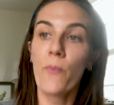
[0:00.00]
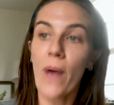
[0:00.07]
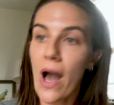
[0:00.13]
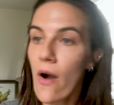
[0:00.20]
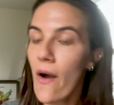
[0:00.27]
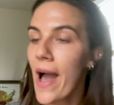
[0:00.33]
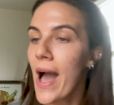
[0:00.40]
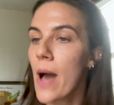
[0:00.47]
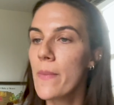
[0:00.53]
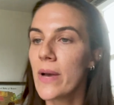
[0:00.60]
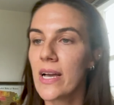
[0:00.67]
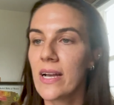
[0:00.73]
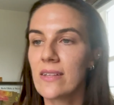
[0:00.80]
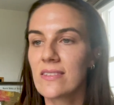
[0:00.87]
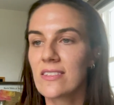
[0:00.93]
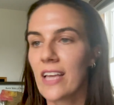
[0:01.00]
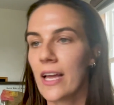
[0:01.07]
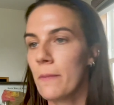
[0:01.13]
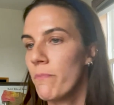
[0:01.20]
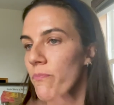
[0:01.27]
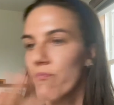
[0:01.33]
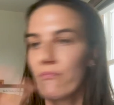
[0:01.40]
bowel habits
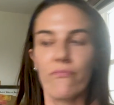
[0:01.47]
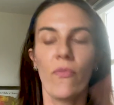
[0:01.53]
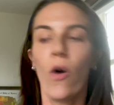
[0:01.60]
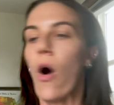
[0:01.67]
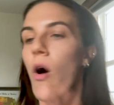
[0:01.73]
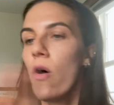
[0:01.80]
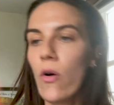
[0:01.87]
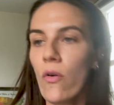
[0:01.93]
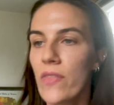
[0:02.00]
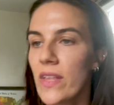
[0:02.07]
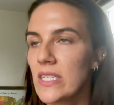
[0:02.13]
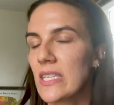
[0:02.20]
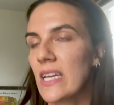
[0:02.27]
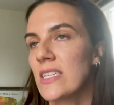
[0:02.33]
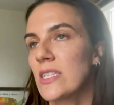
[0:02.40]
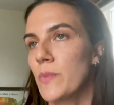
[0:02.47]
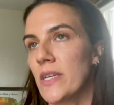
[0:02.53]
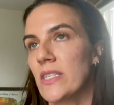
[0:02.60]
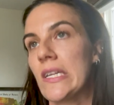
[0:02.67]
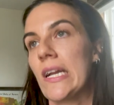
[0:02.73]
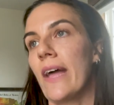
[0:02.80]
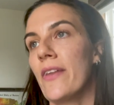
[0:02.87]
and all these things
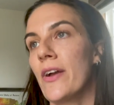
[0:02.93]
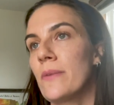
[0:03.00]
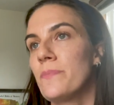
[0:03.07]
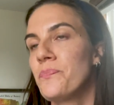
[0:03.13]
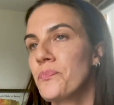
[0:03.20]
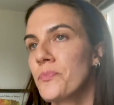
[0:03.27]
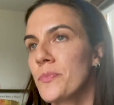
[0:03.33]
mixed together.